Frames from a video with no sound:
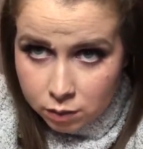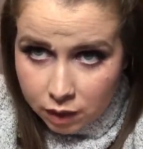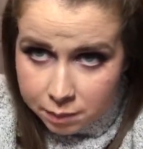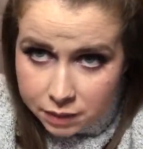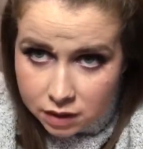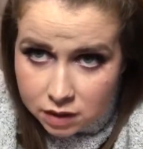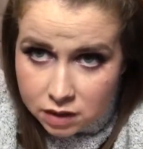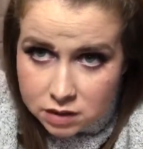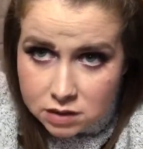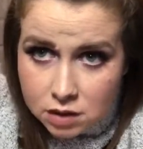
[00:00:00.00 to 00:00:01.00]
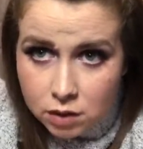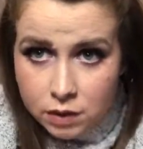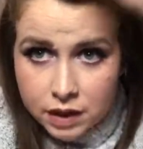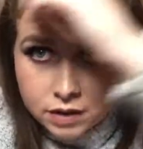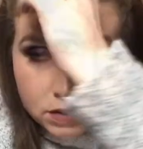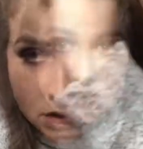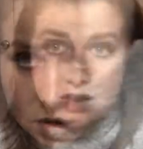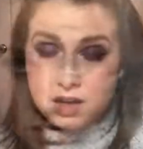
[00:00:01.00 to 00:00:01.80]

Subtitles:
wrapping this around.